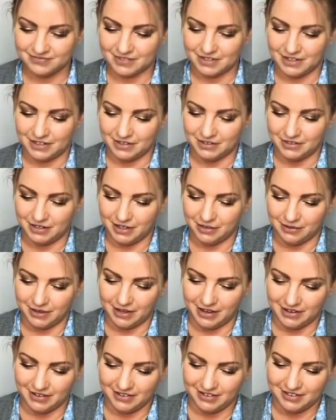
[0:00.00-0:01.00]
Oh, here we
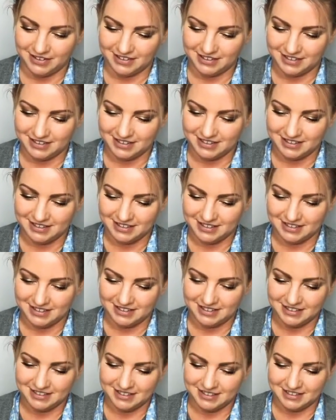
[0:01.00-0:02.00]
go.
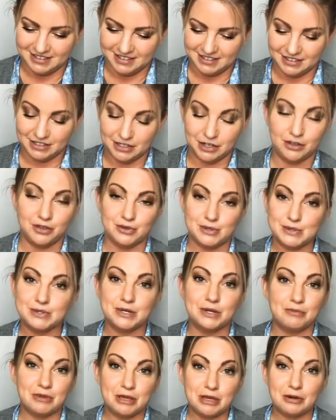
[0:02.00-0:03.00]
Knew this was
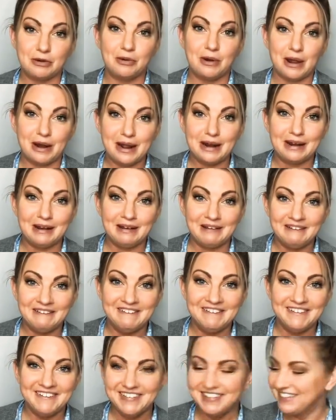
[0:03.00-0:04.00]
going to be a great
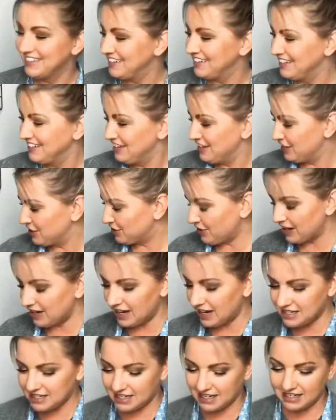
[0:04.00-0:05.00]
idea. Great
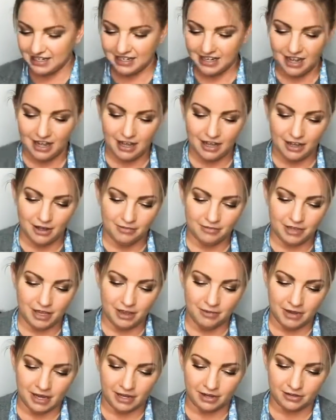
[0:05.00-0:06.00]
idea.
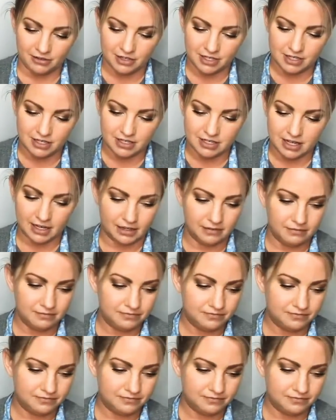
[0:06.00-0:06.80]
Yep, hang on just a second.